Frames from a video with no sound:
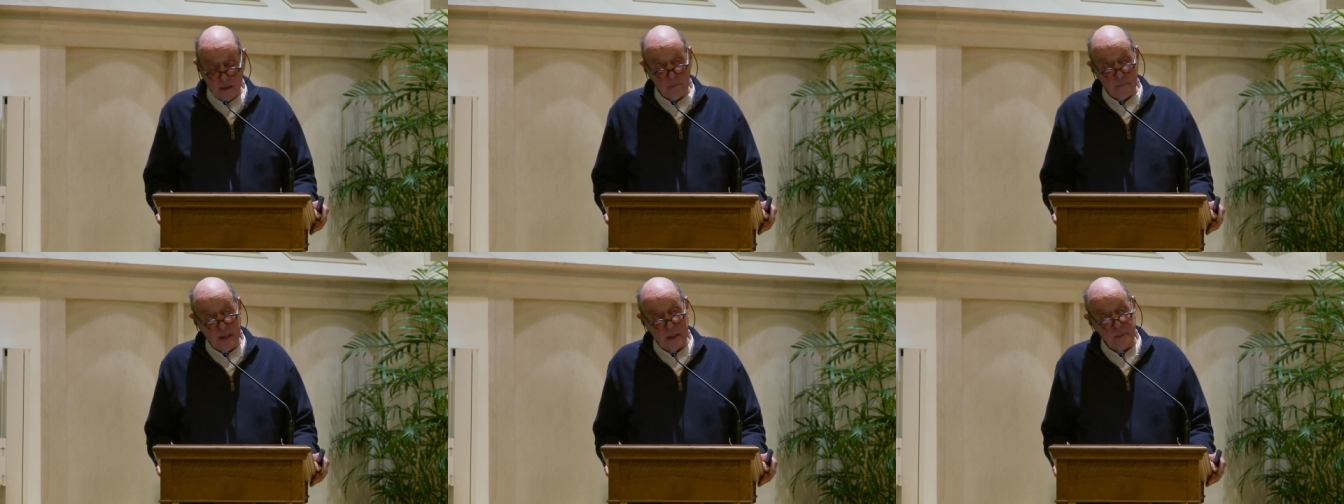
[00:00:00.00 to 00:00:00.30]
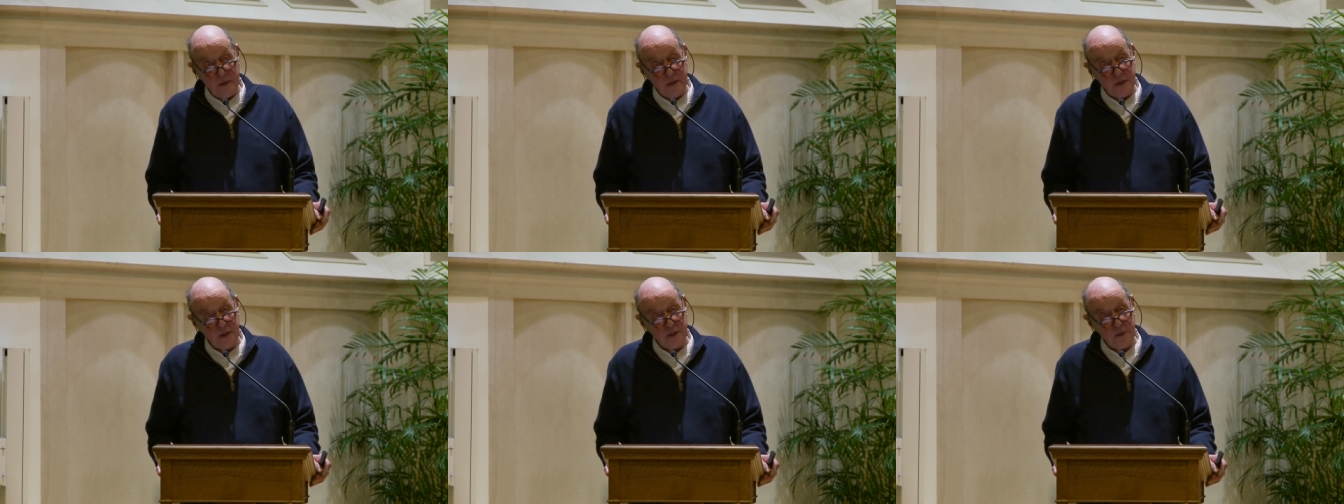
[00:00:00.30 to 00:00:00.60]

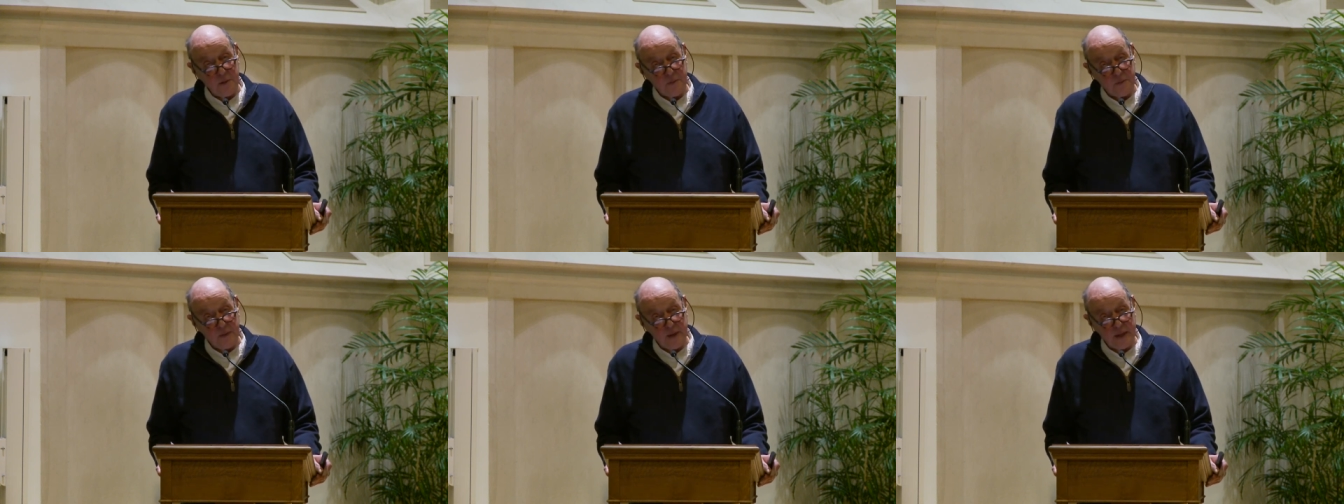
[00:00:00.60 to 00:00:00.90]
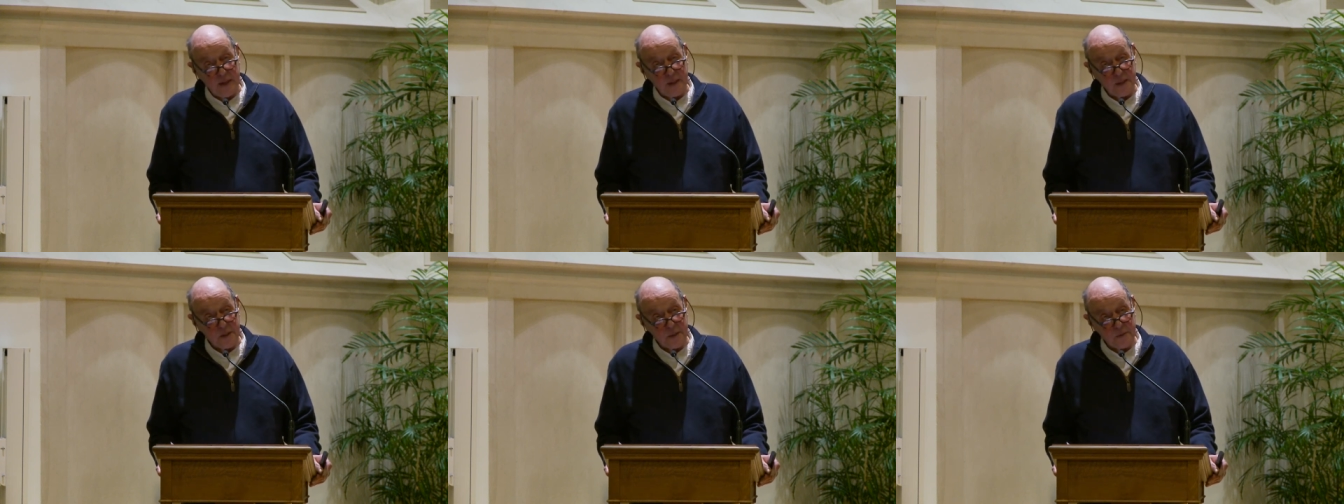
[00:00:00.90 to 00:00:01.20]
Maybe the
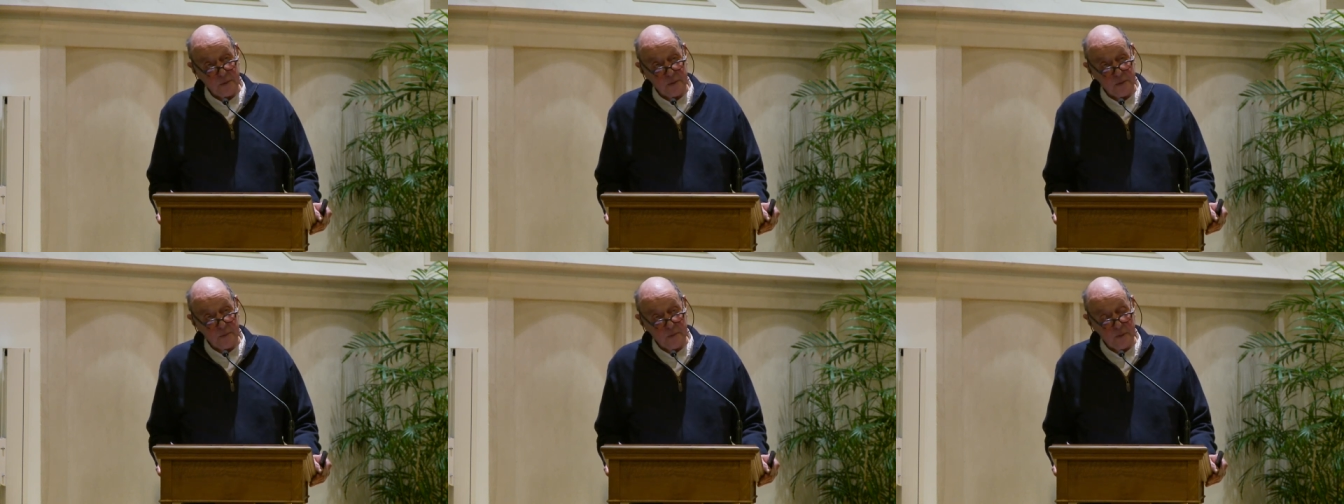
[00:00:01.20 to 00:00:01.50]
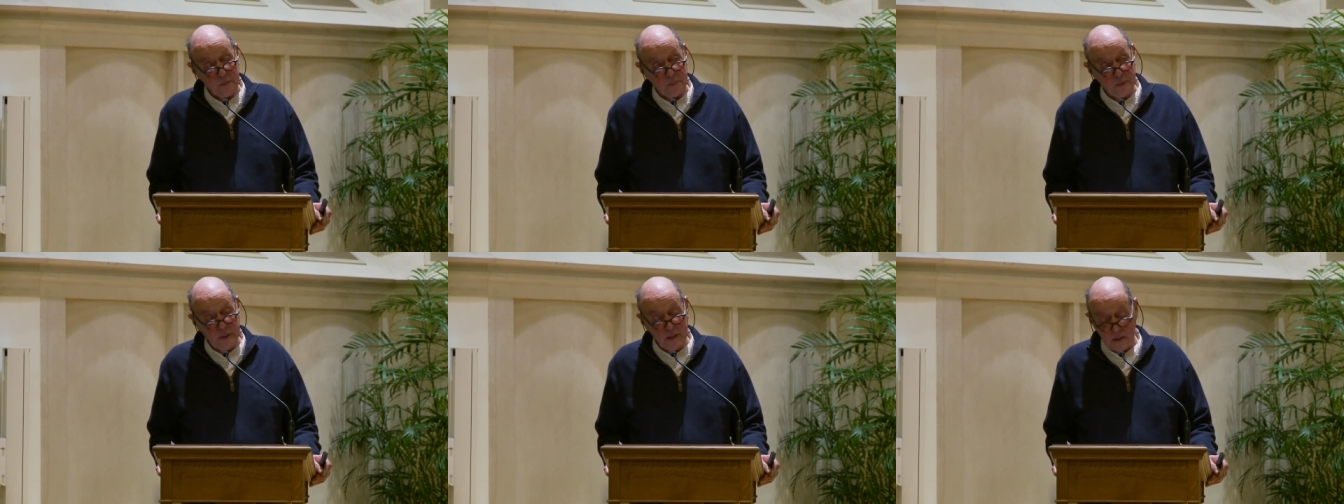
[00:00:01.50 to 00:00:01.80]
Euphrates
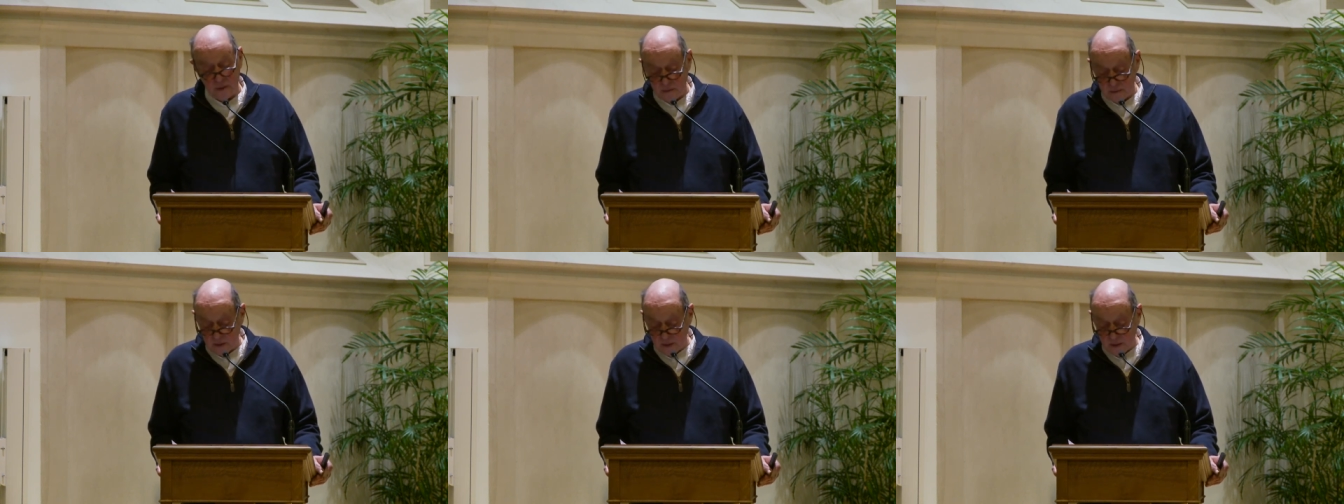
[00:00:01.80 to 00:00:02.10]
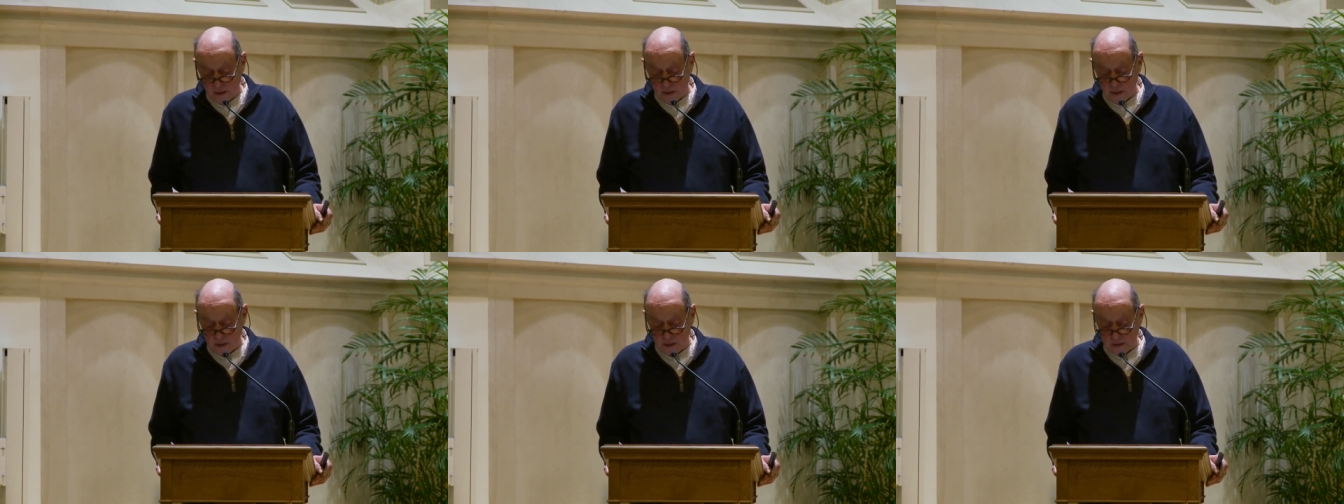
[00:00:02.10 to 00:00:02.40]
would be
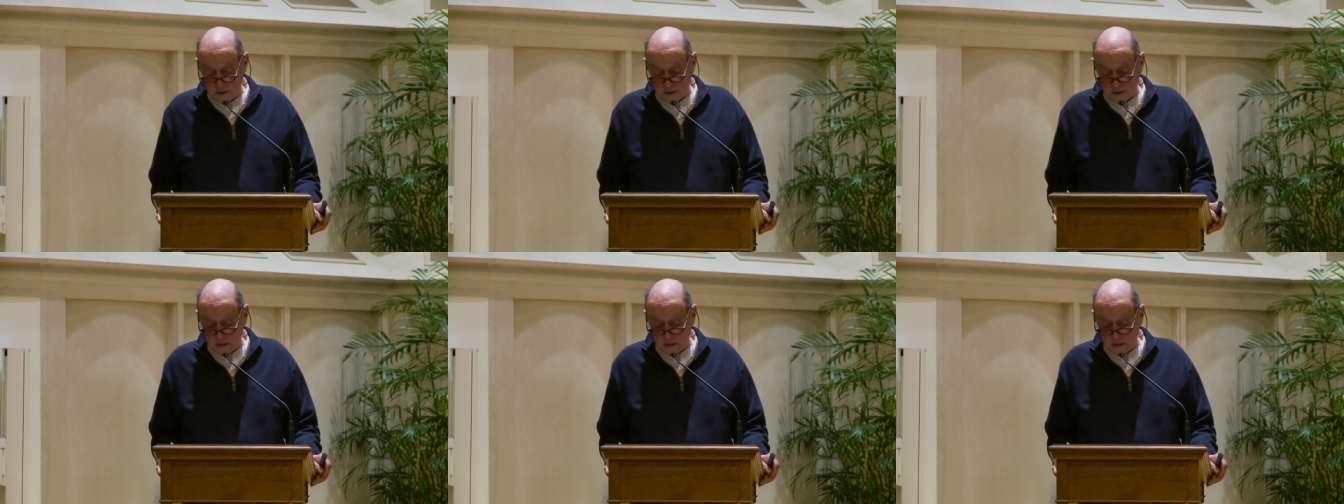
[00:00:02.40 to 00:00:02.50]
uh,